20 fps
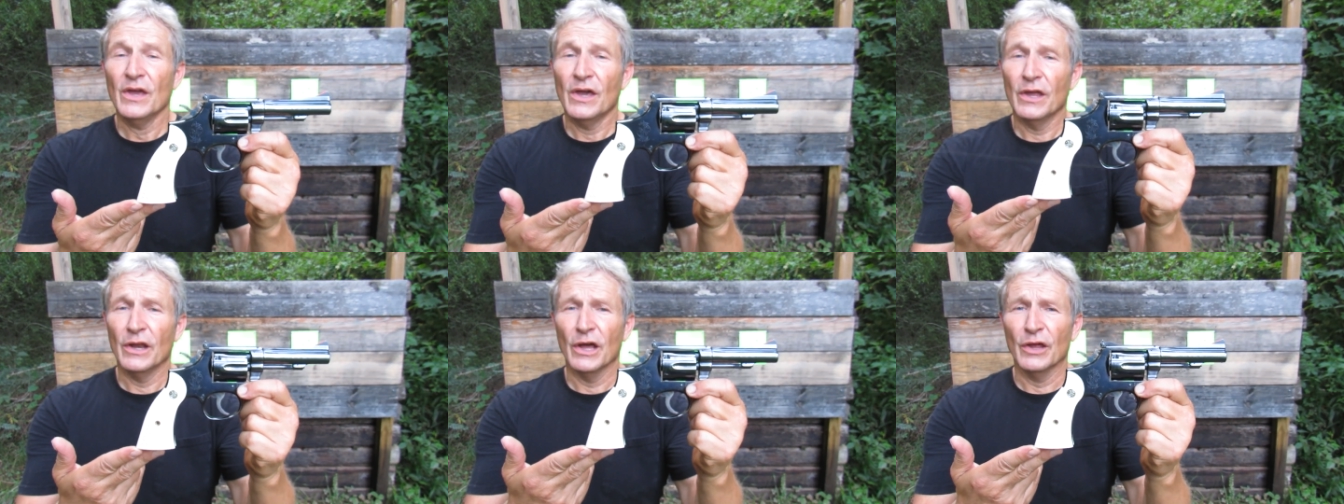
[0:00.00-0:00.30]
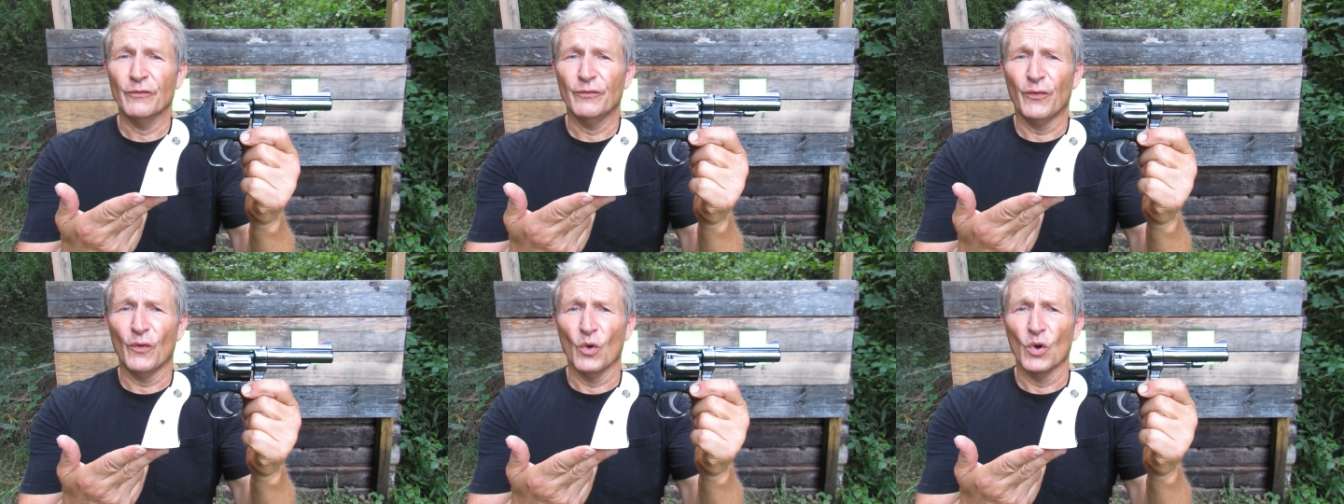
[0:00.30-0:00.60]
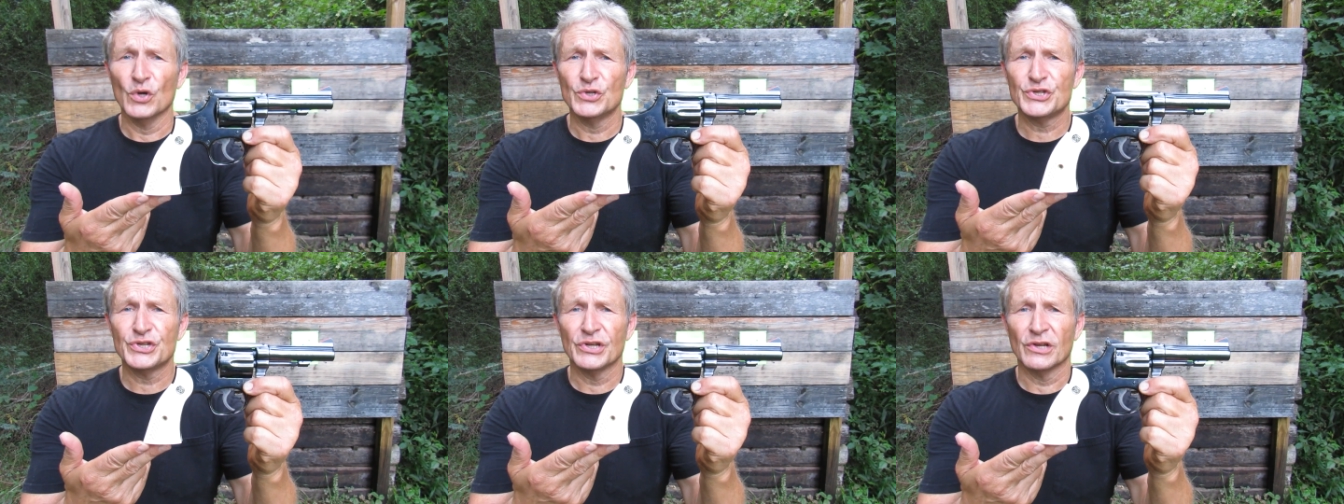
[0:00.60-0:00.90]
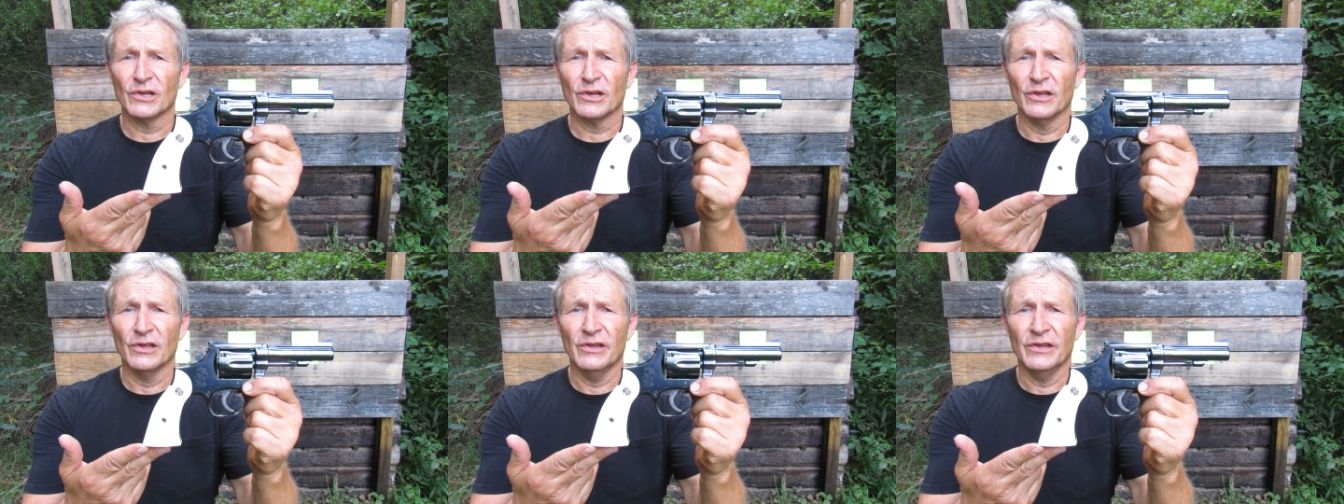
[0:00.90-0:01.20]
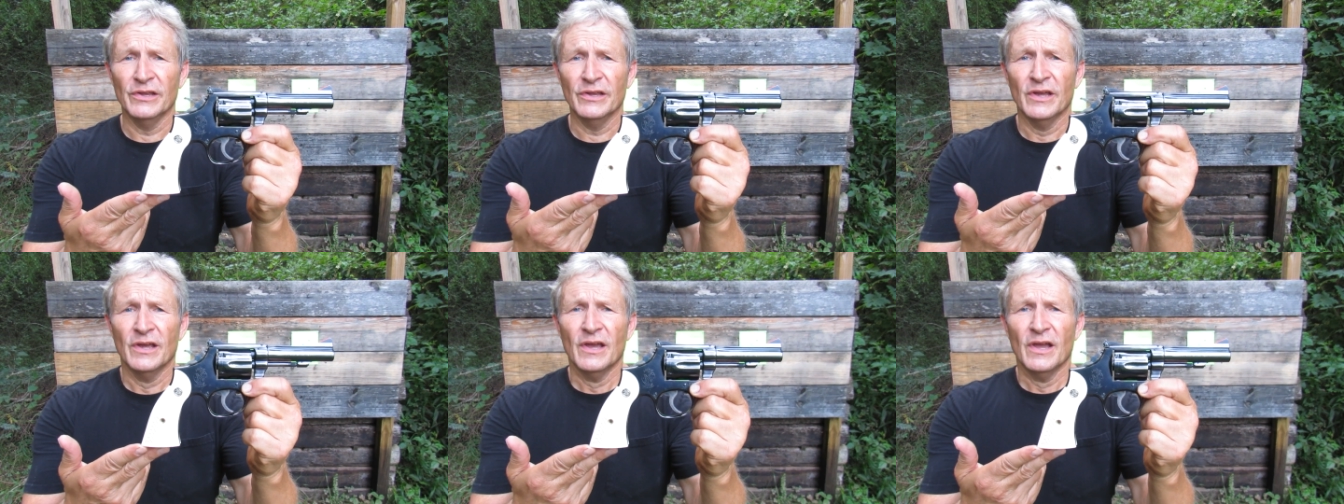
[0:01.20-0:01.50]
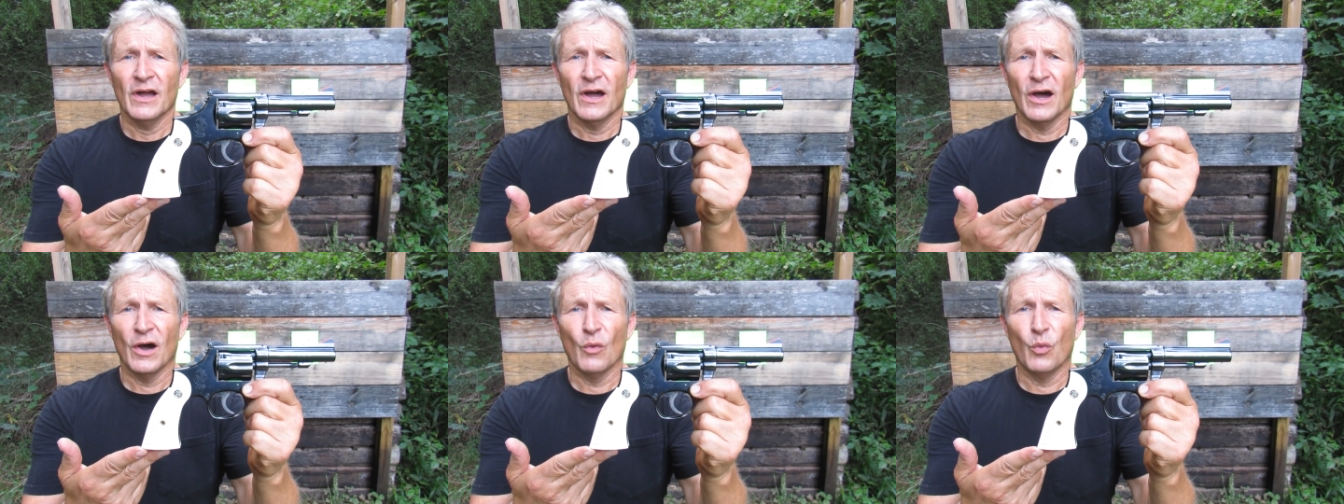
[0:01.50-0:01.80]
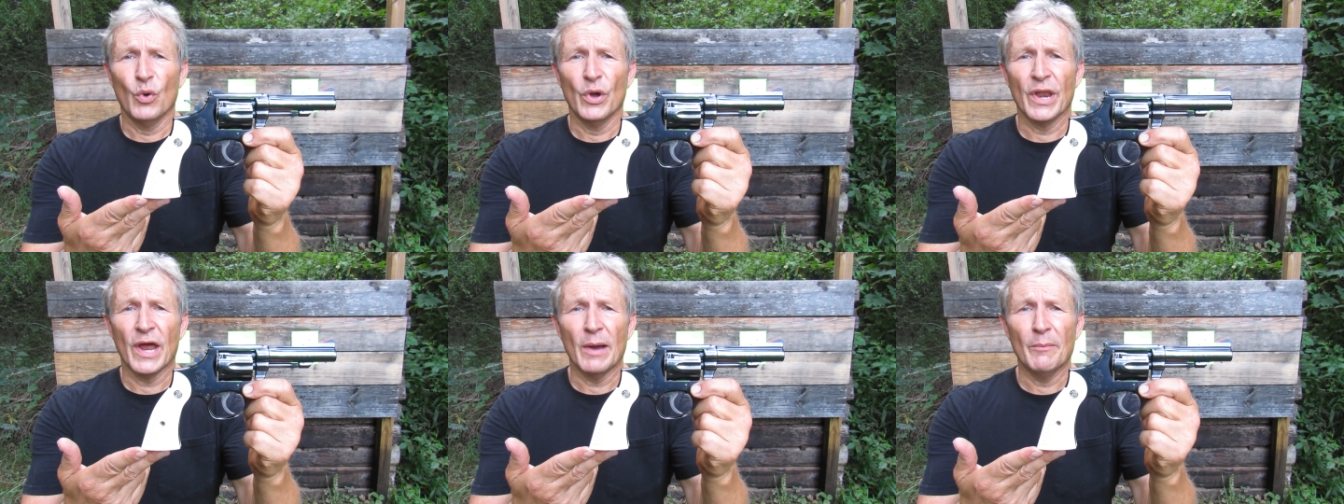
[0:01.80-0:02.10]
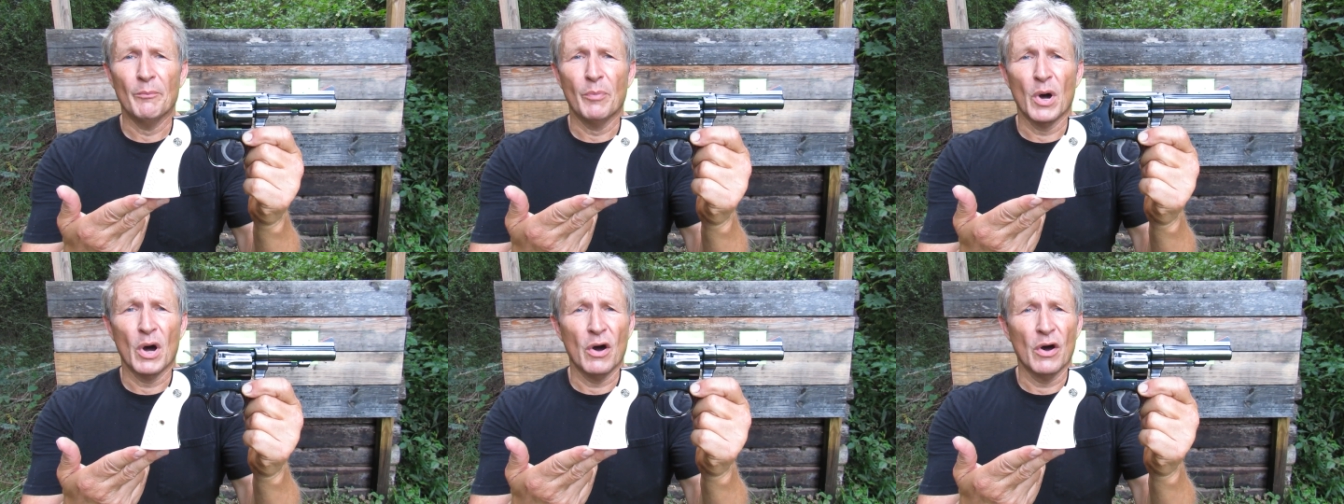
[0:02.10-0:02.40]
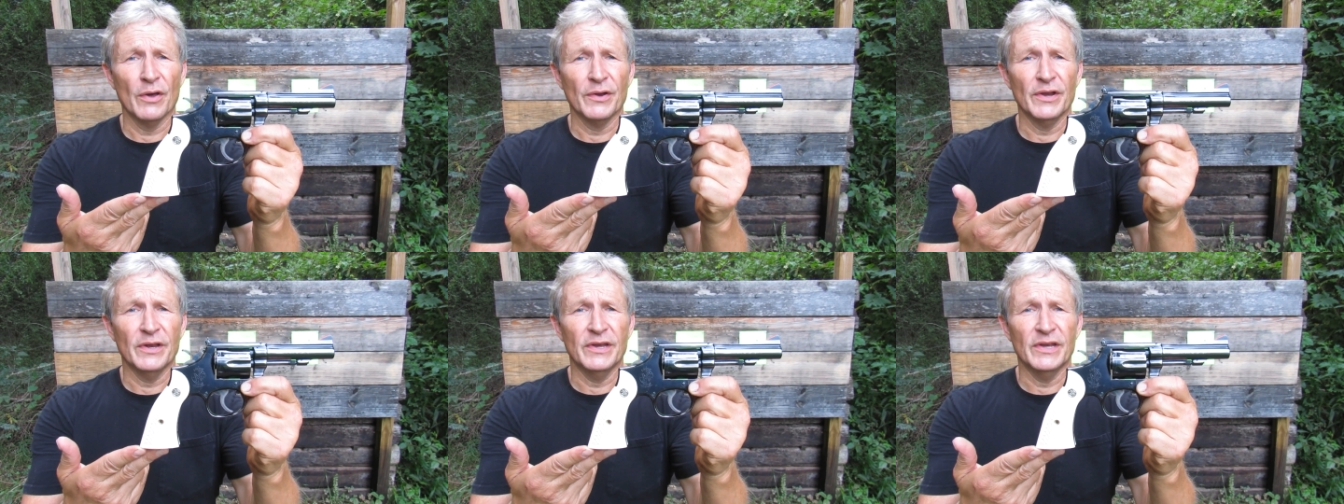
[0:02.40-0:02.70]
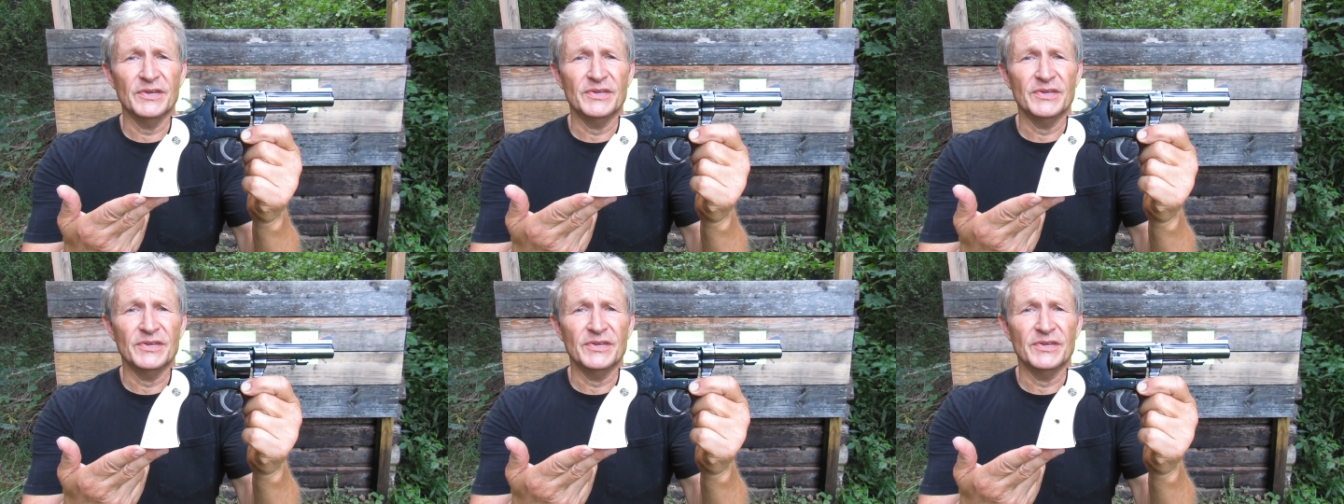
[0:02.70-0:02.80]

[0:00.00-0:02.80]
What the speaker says: And unfortunately, when I bought it,